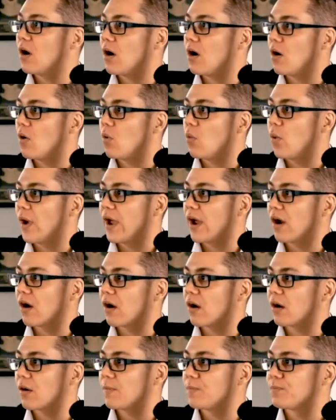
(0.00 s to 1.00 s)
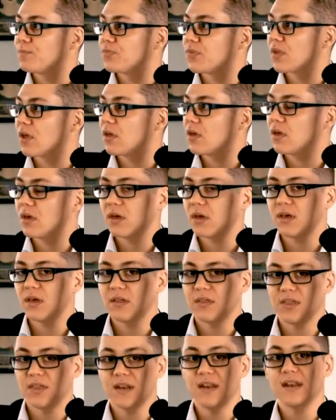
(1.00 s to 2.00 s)
where
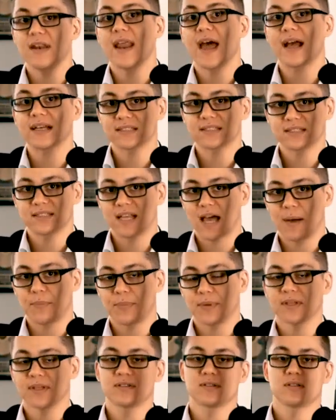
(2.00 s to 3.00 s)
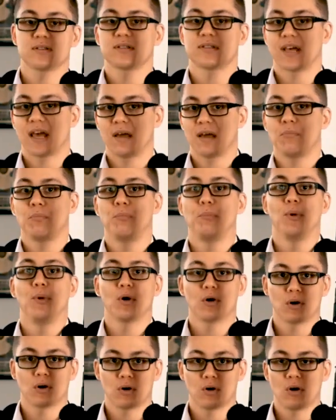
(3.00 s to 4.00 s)
the next step is to say
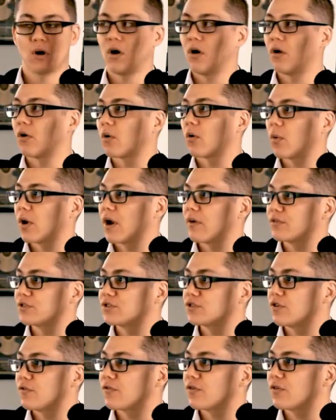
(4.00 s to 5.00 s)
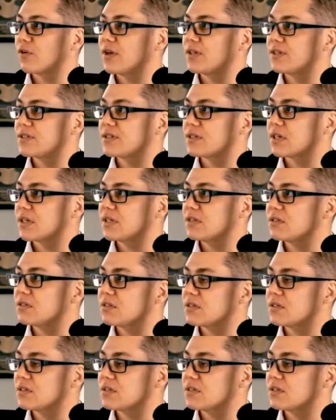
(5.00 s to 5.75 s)
book a call or whatever. So for instance,